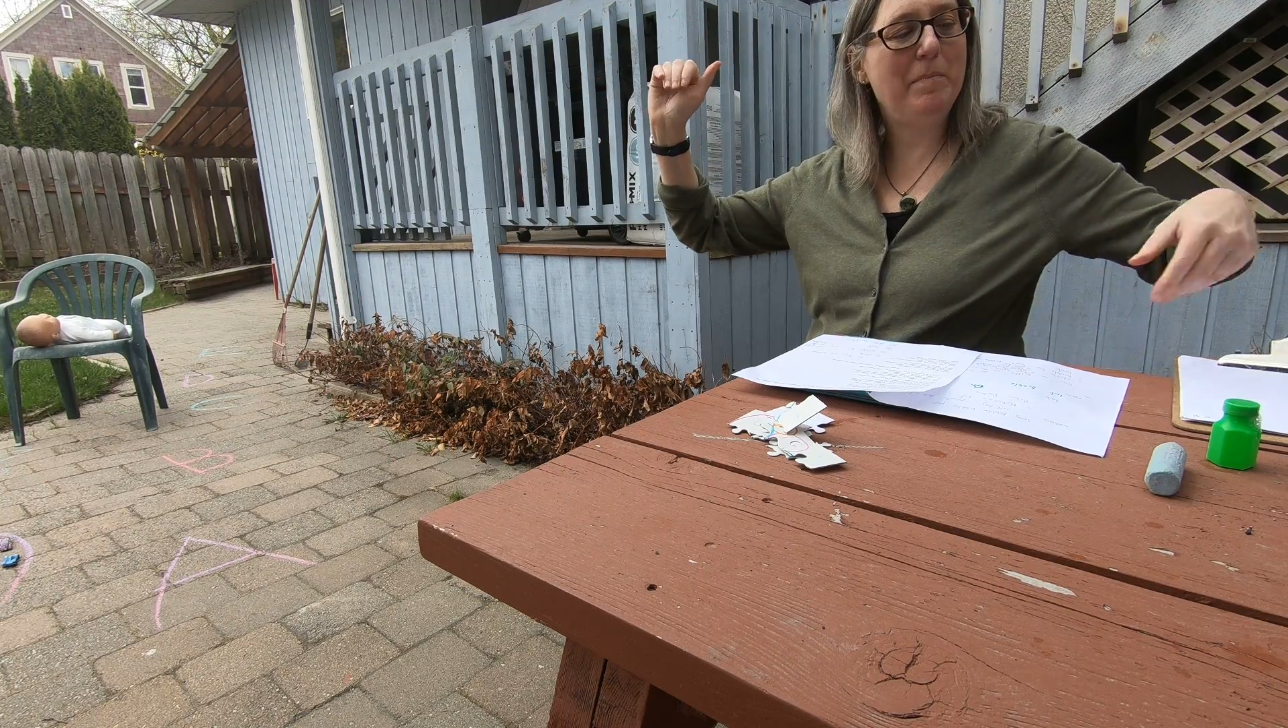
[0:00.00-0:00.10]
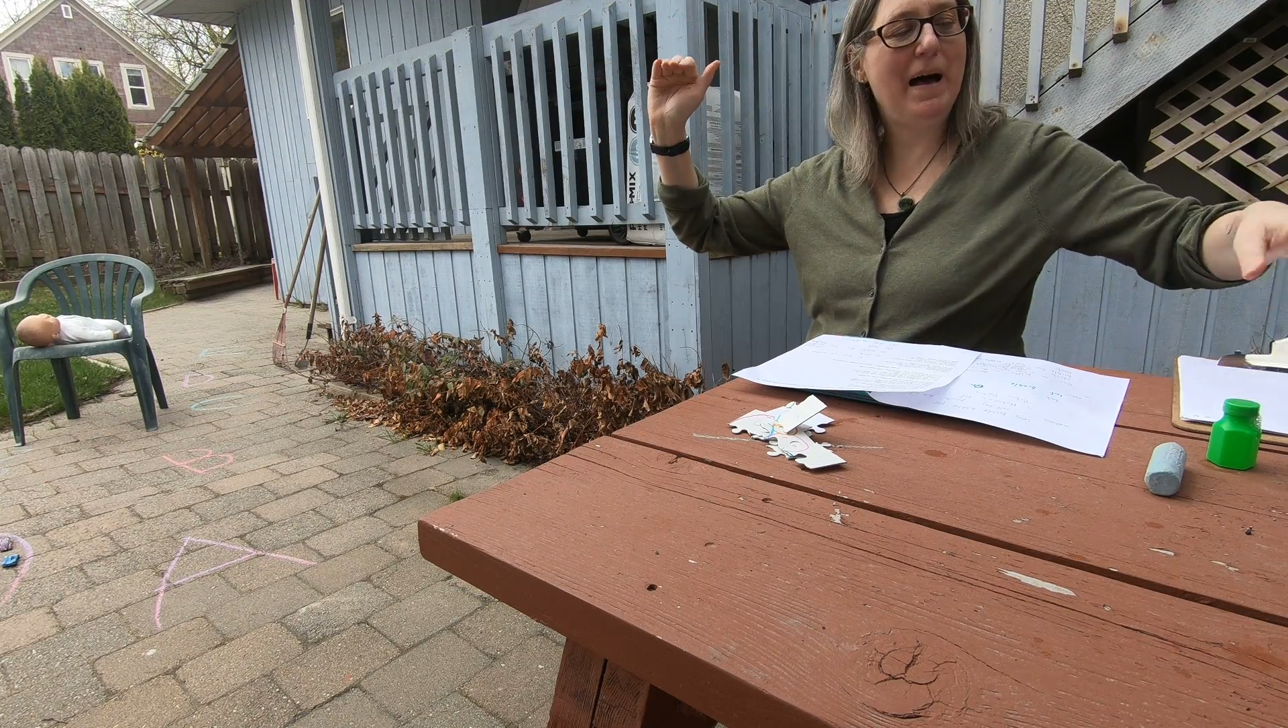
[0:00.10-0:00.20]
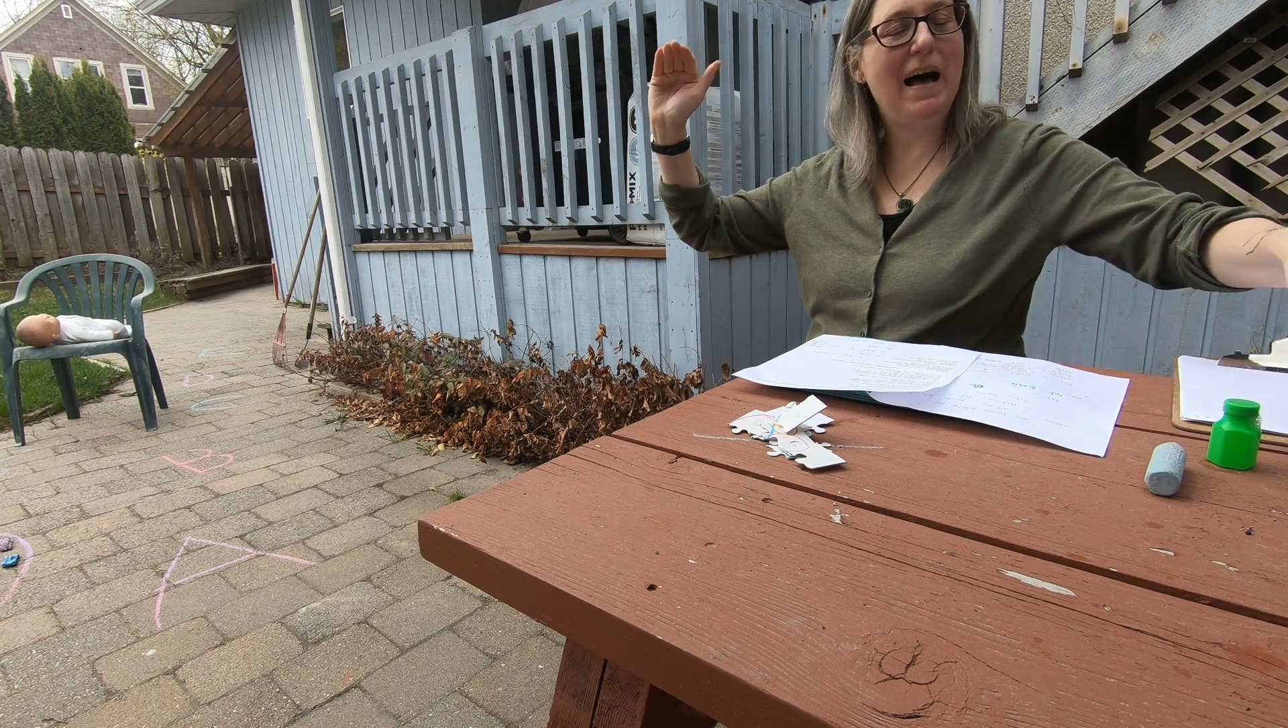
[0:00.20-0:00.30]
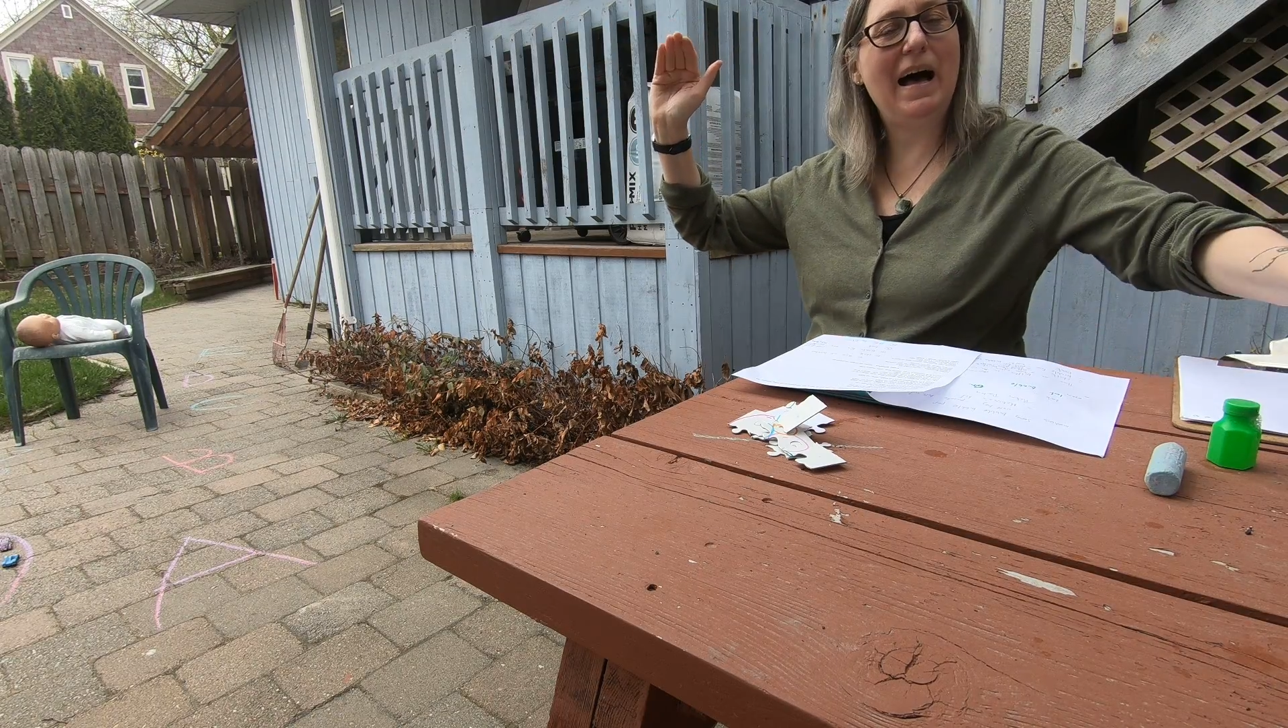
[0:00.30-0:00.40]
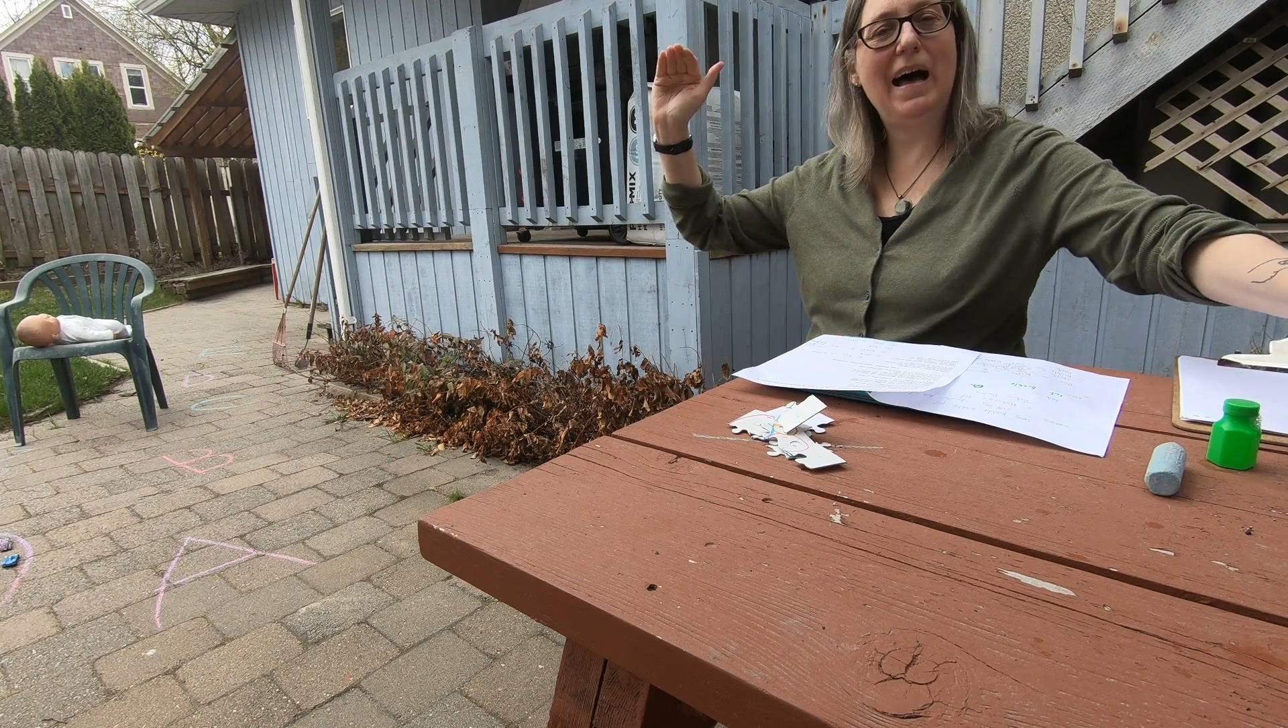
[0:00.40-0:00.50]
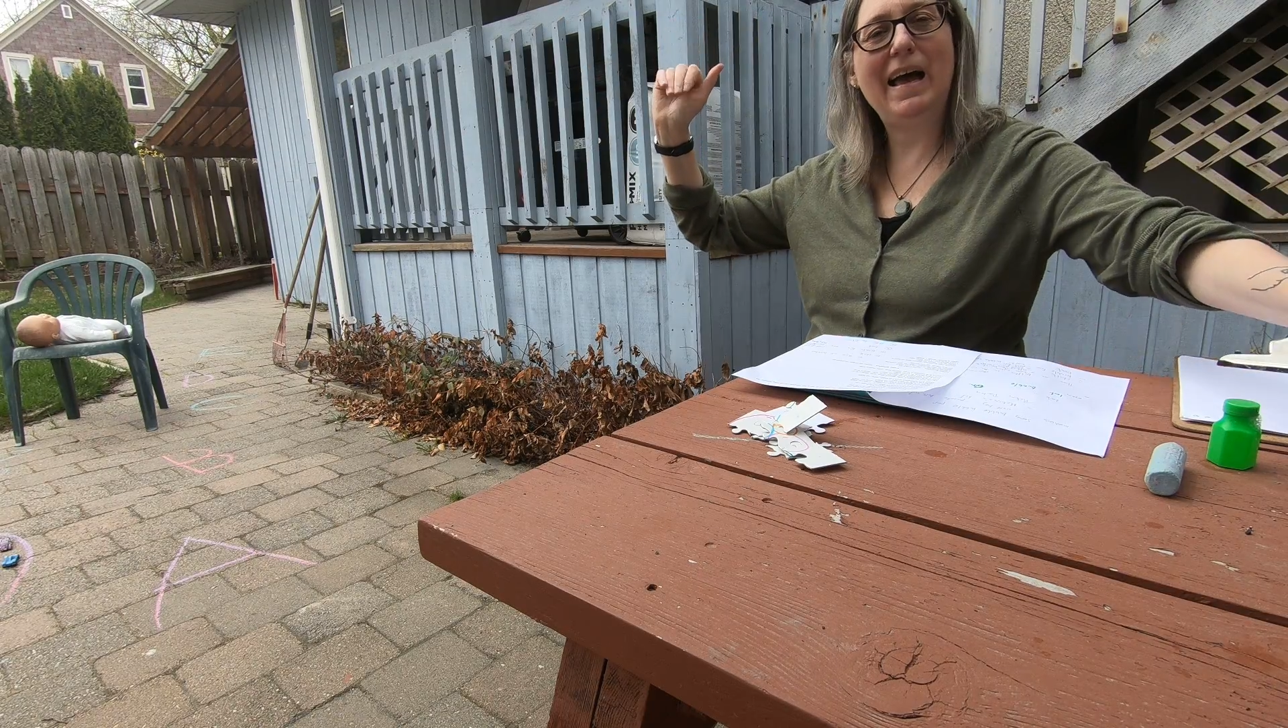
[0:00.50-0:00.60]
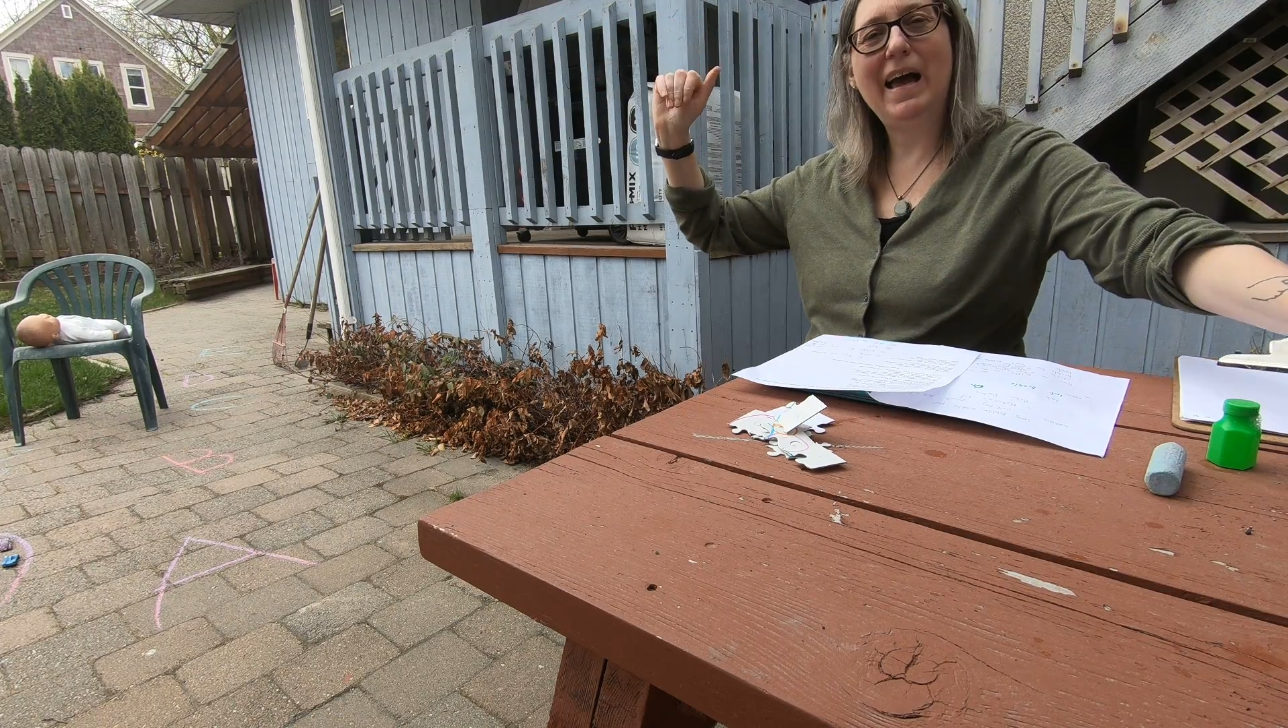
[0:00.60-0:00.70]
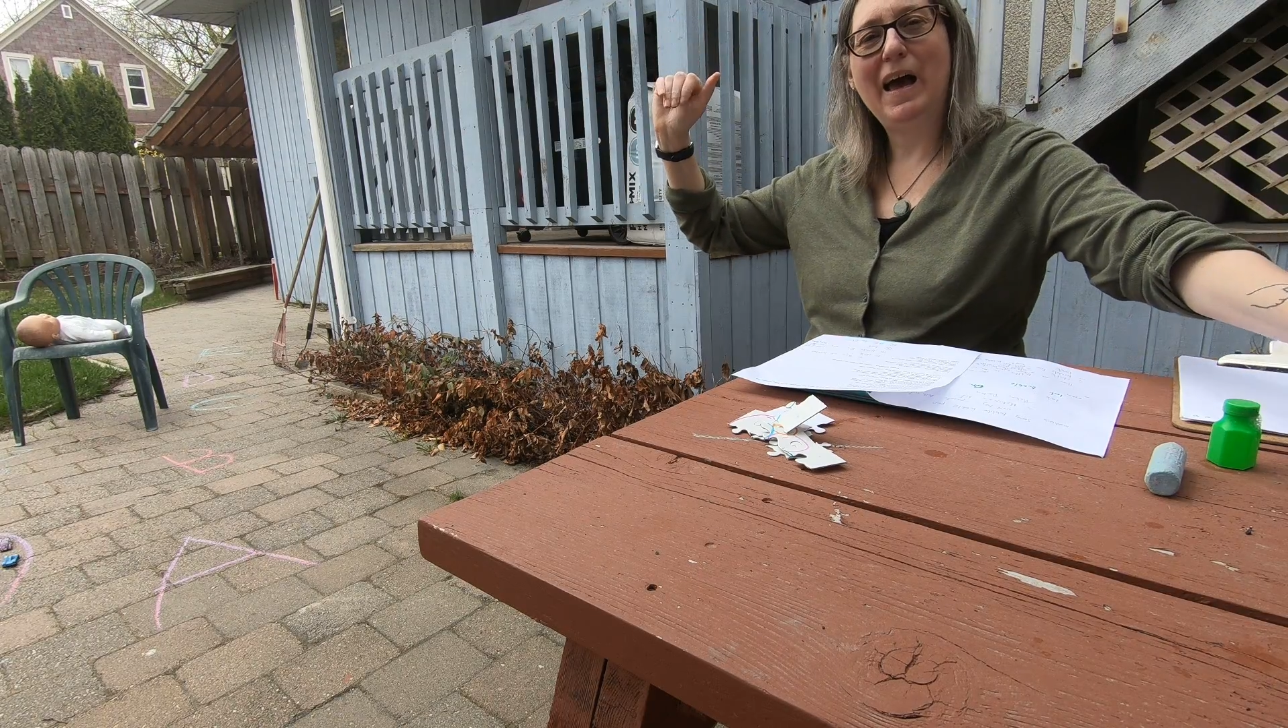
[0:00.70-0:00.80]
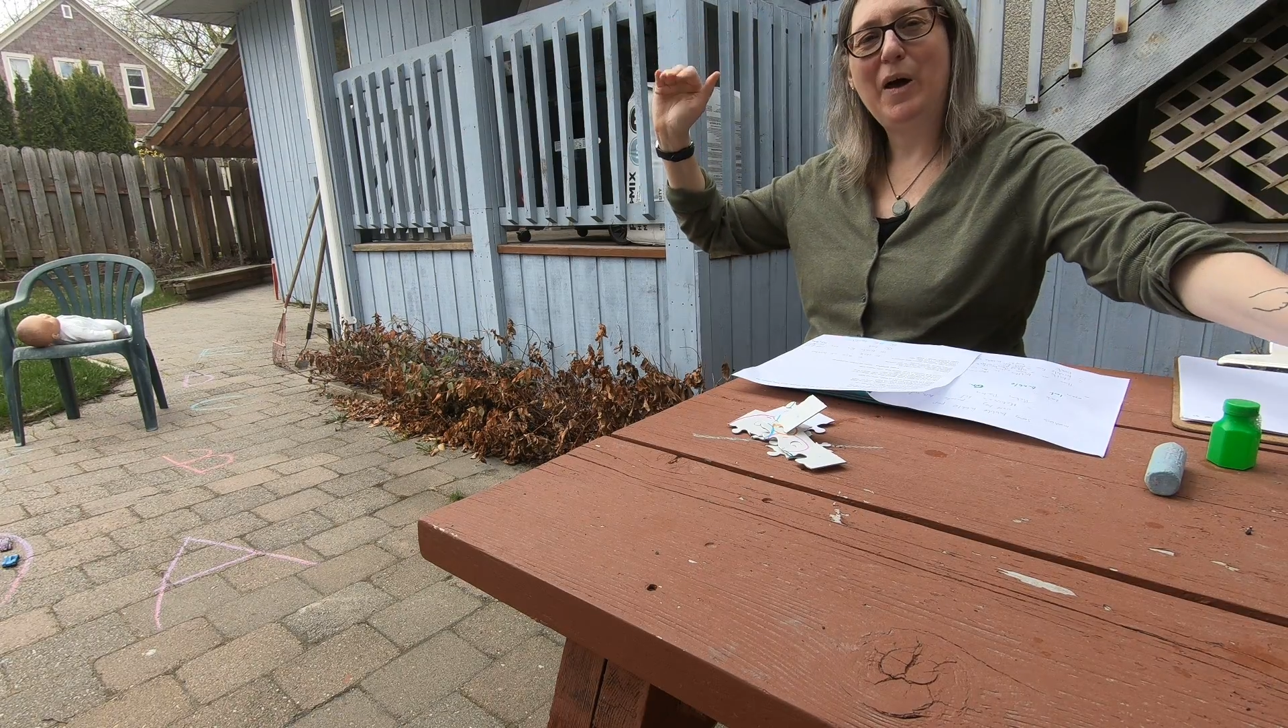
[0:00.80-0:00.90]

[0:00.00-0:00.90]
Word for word: bye,